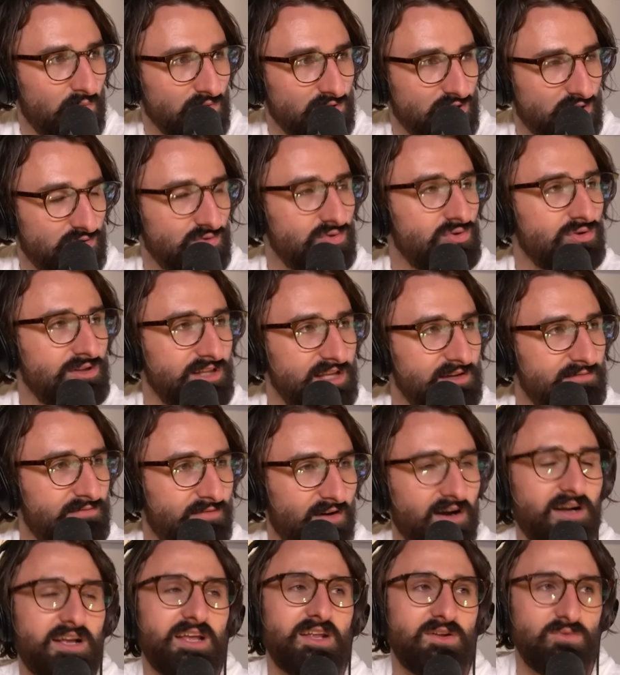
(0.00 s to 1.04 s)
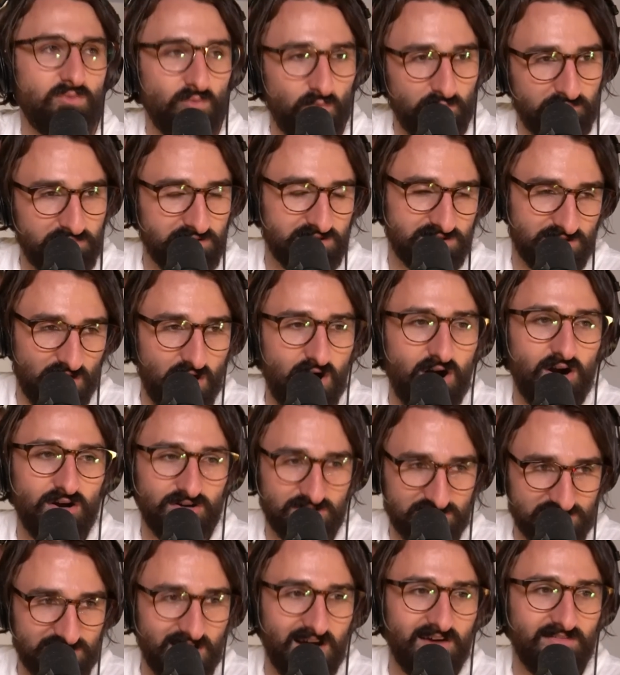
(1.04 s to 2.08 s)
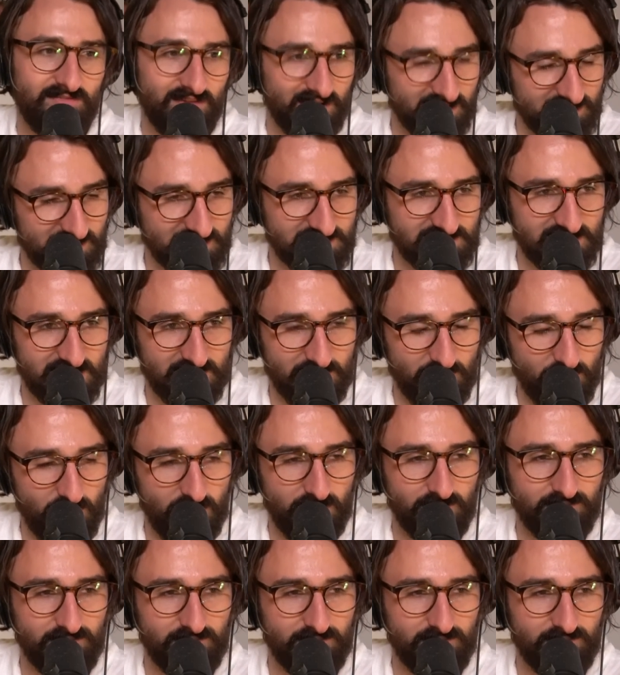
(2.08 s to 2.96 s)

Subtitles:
truly fucking bizarre stuff like this anymore.